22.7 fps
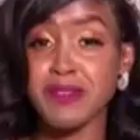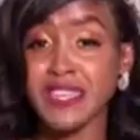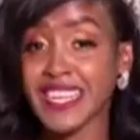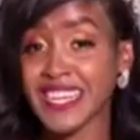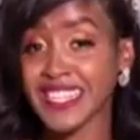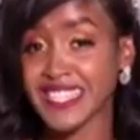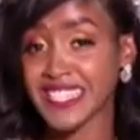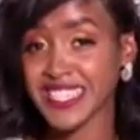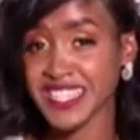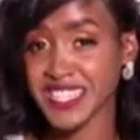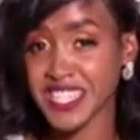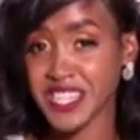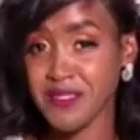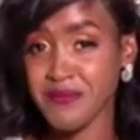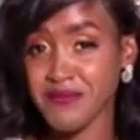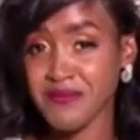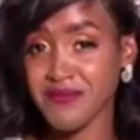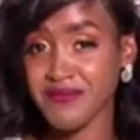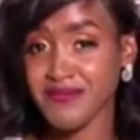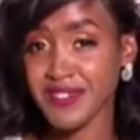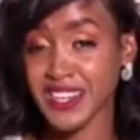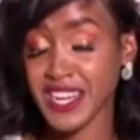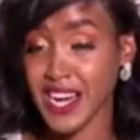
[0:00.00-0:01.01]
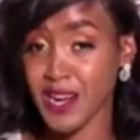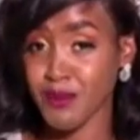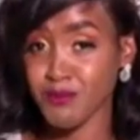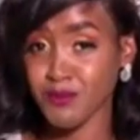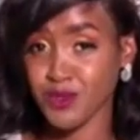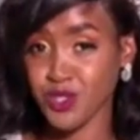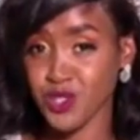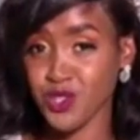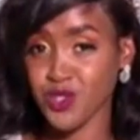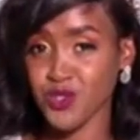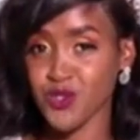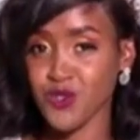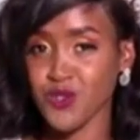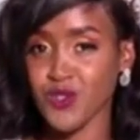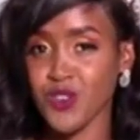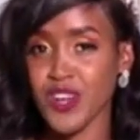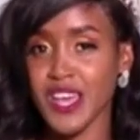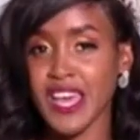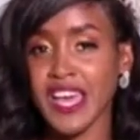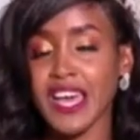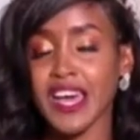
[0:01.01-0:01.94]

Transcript: been a dream come true.